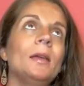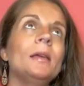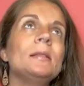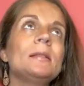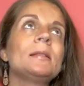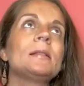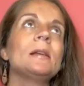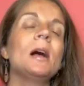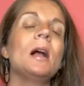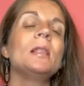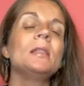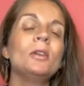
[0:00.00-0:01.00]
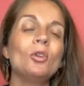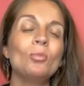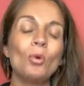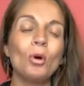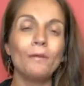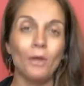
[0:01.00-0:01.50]
it's a little
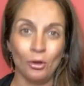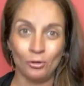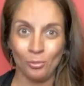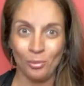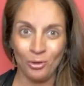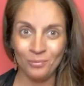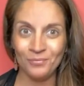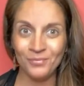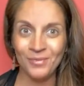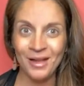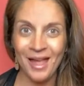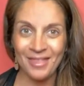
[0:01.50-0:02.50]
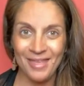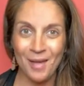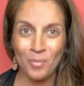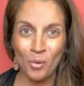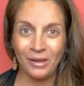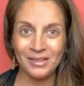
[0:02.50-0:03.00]
more vulnerable at
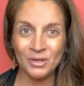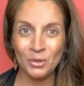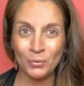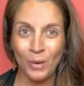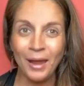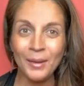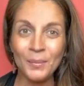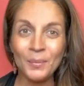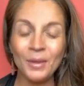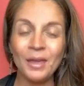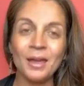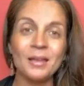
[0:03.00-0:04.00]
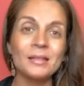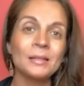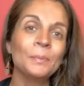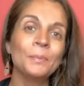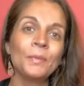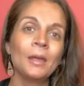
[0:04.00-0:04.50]
that point, right? Because
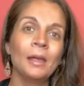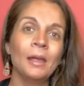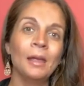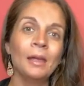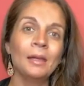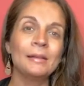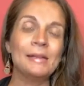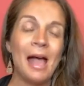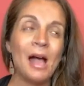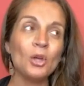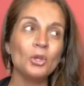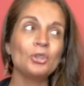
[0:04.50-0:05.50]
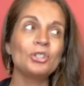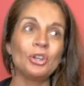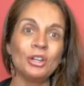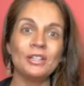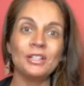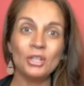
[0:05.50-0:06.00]
now you're
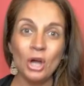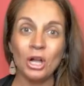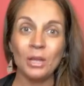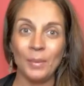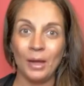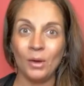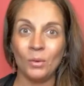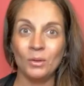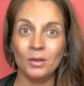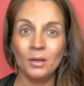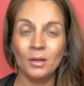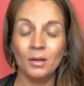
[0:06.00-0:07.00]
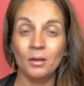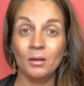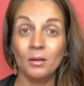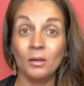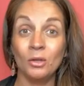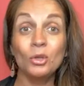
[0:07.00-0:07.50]
starting to talk about
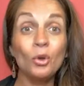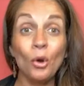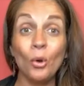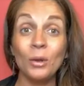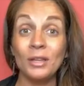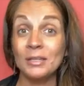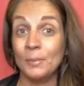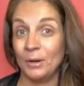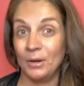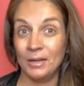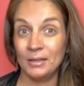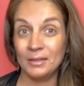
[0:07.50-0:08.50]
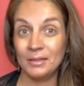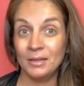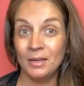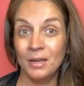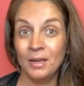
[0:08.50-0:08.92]
your own experience.